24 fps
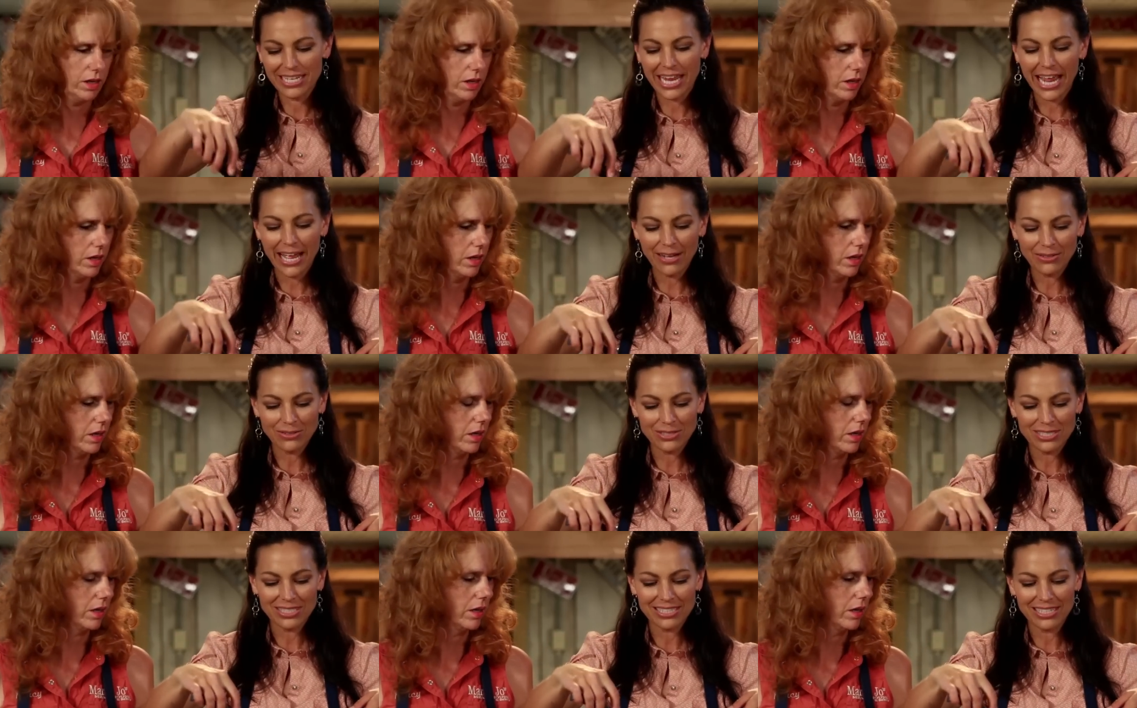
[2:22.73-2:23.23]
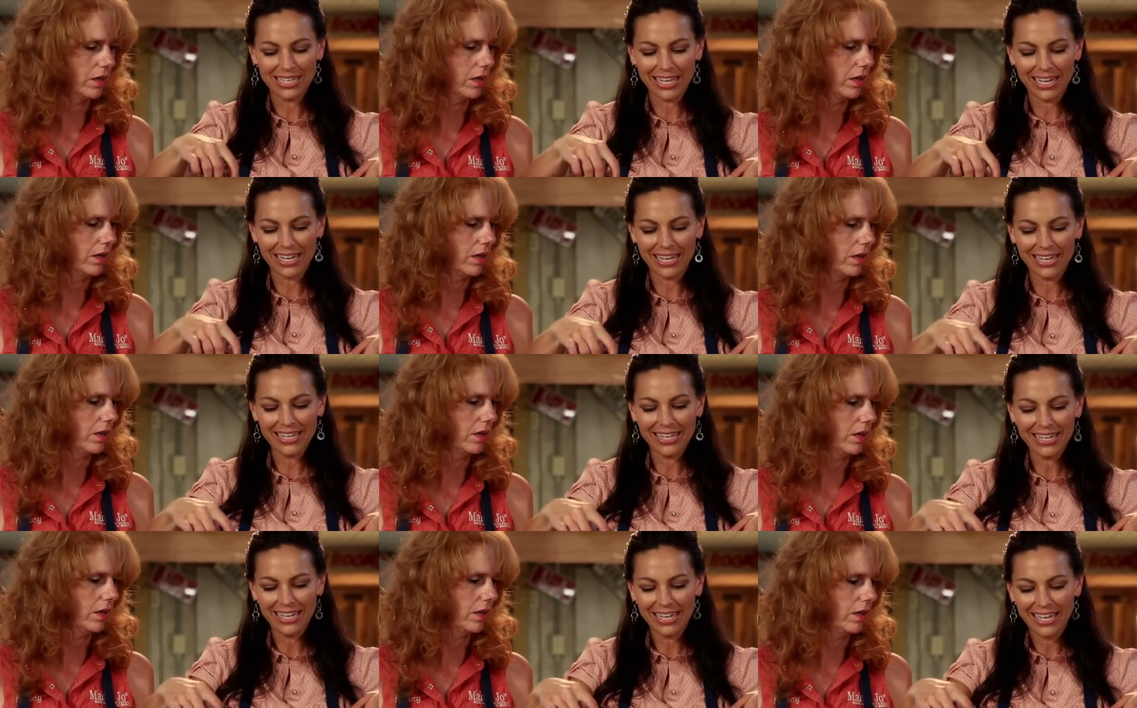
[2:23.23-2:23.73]
Speaker 1: town
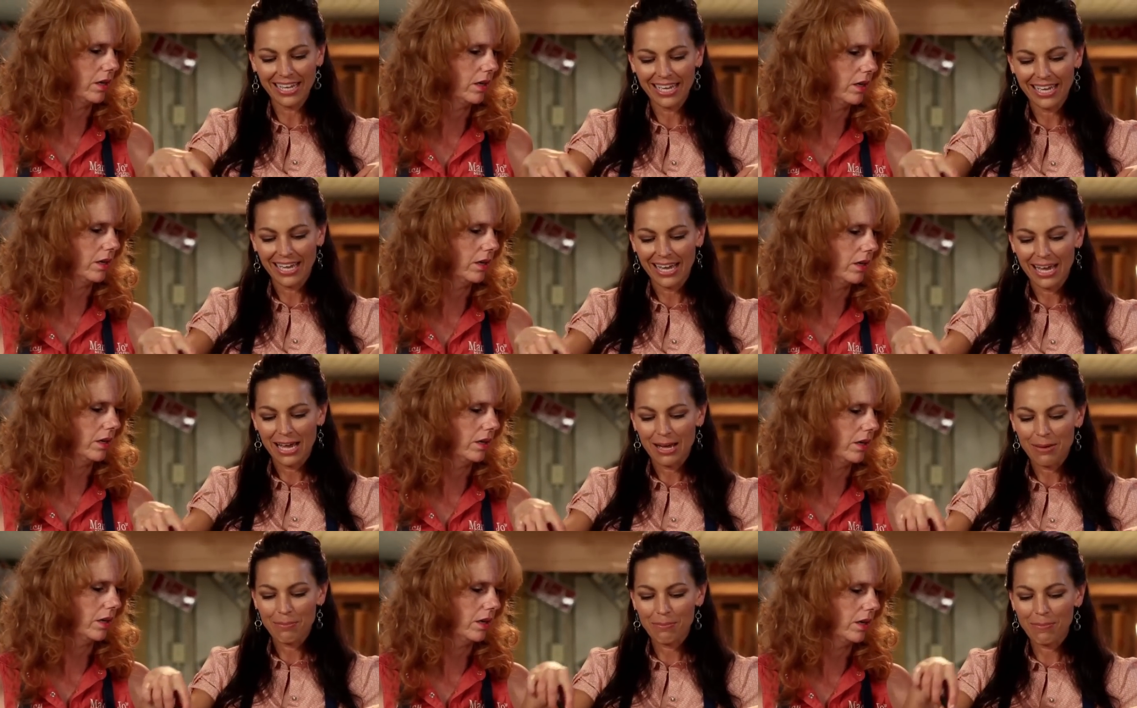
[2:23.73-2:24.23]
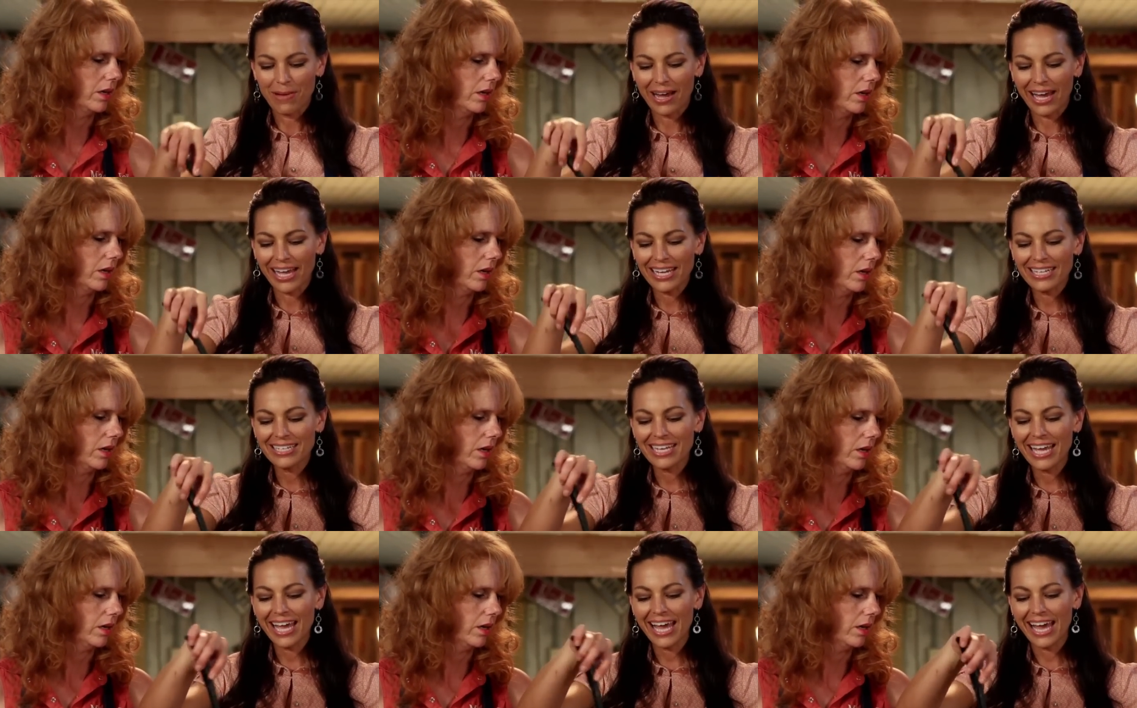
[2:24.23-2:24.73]
today. My
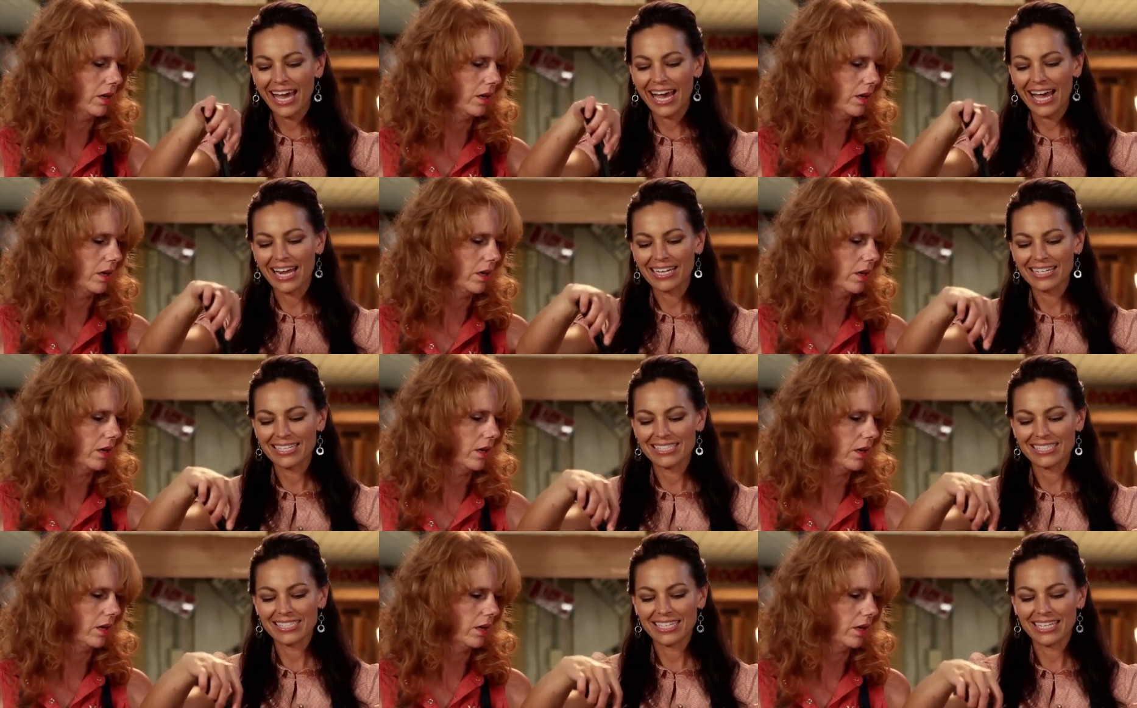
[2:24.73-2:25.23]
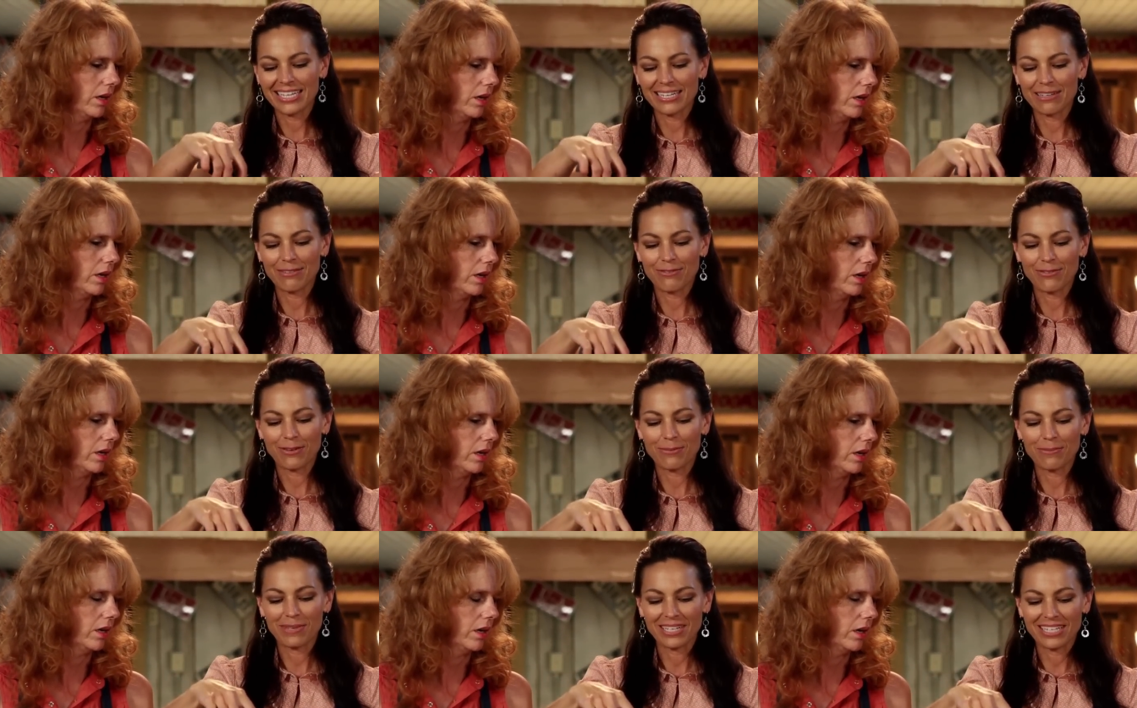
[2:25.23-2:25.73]
dad is in
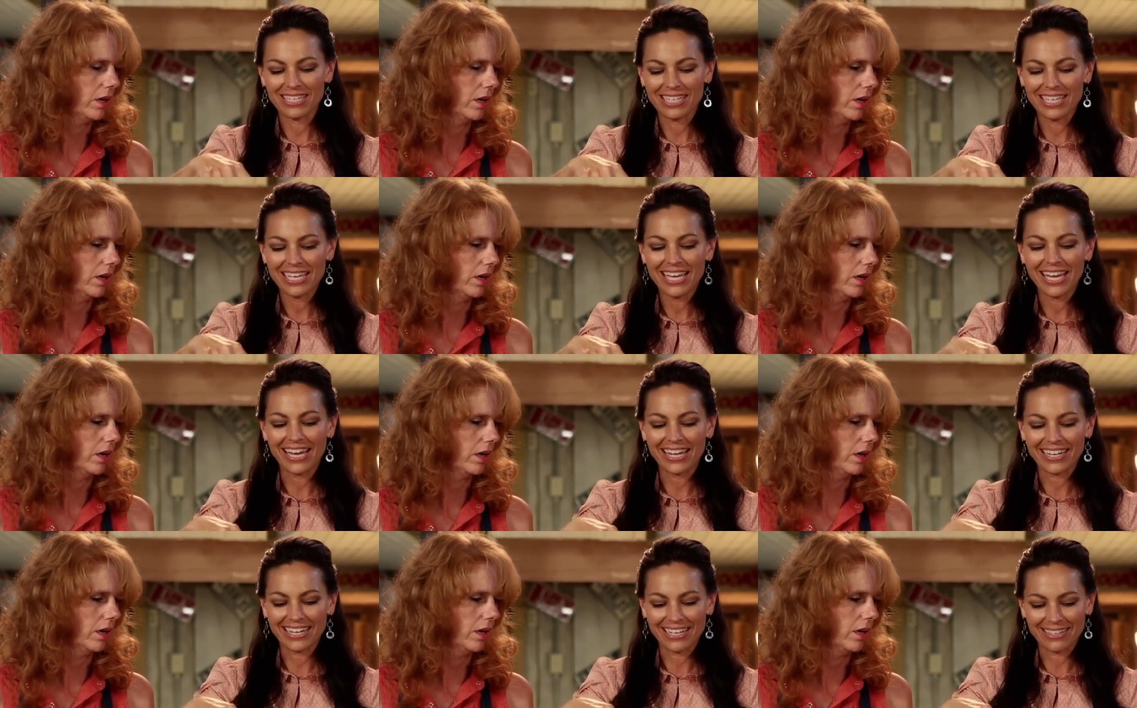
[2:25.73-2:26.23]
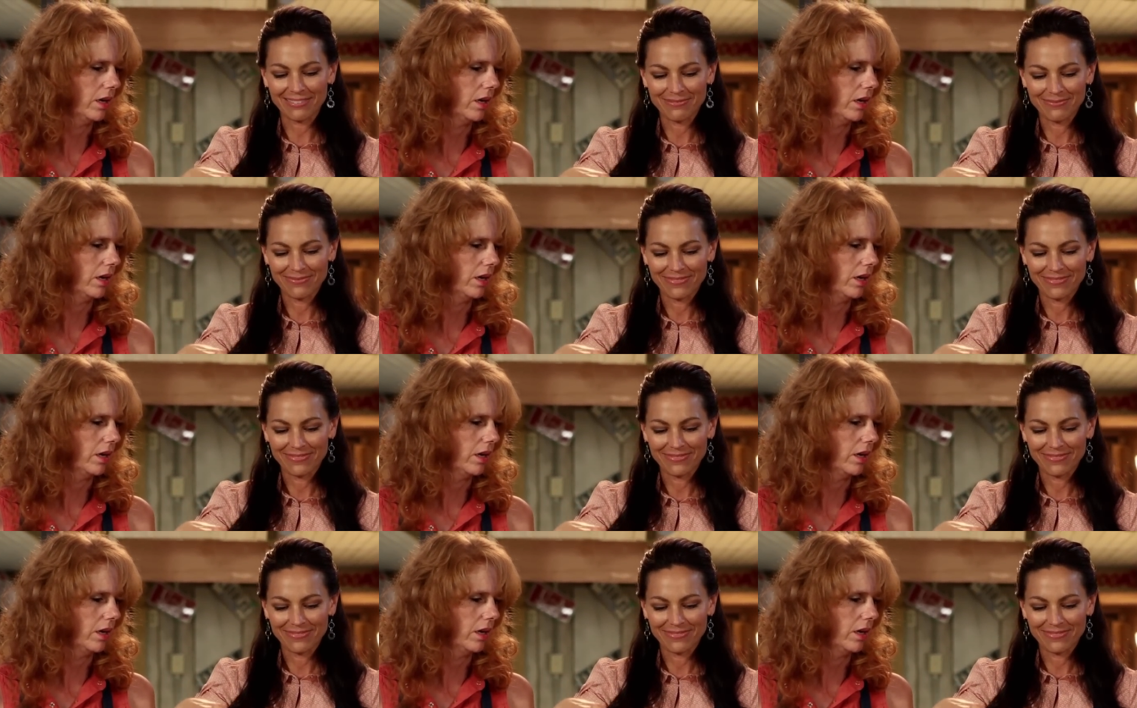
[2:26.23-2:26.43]
from Indiana